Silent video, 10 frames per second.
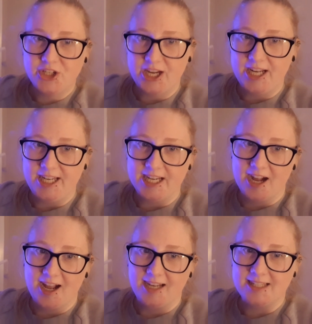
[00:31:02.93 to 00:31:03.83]
journey,
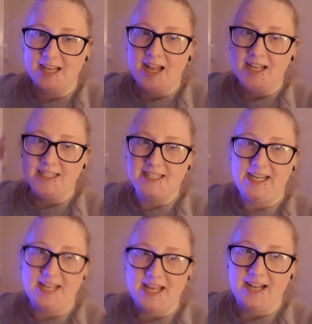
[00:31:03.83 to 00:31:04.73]
guys.
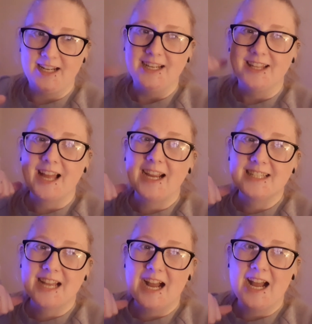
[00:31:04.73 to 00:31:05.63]
See you then. Thanks,
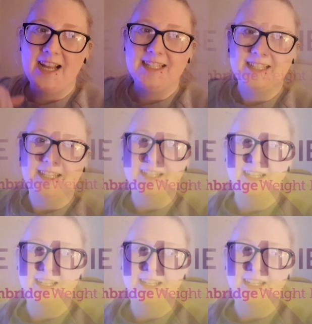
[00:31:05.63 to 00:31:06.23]
guys.